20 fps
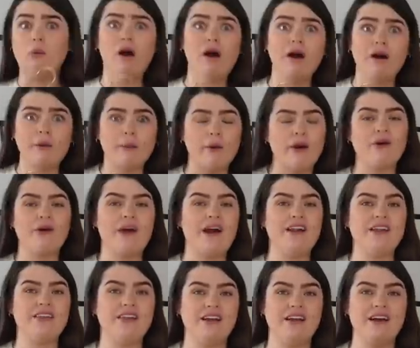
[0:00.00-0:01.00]
workwear or
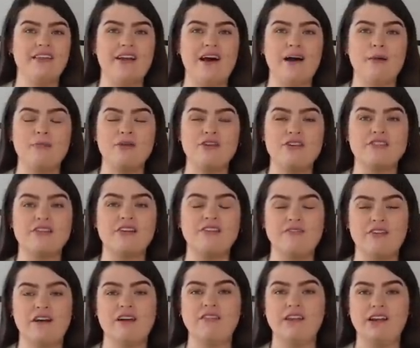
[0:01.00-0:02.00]
anything like that, but just a
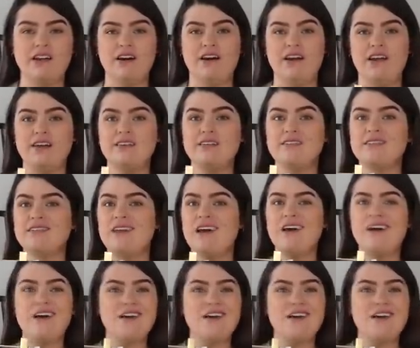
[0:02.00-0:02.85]
very nice,